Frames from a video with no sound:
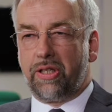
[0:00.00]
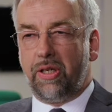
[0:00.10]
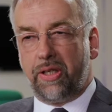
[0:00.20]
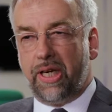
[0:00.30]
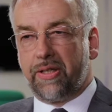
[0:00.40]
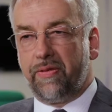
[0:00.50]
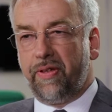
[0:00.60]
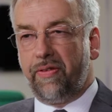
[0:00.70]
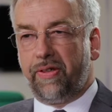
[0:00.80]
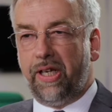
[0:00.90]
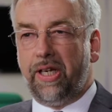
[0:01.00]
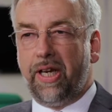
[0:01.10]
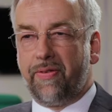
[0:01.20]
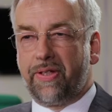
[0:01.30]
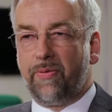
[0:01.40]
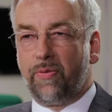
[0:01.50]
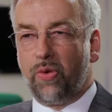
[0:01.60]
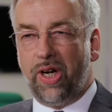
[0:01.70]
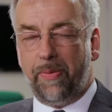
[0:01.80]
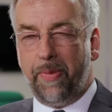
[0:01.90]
2015 have some really